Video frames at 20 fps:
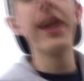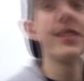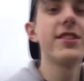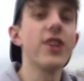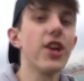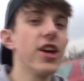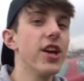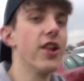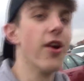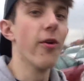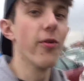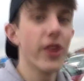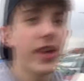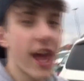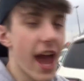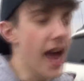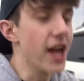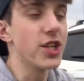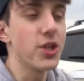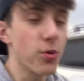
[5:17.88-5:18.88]
so you know the
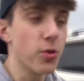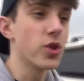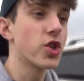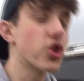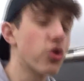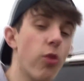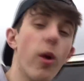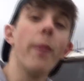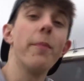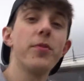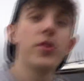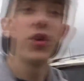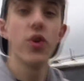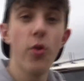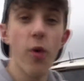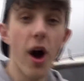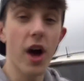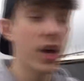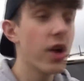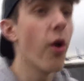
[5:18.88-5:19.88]
casual trip
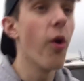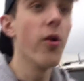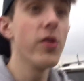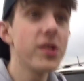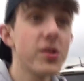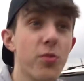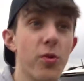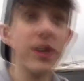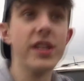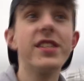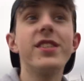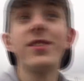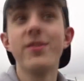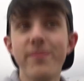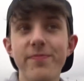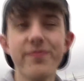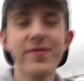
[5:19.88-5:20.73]
to uh, Kohl's was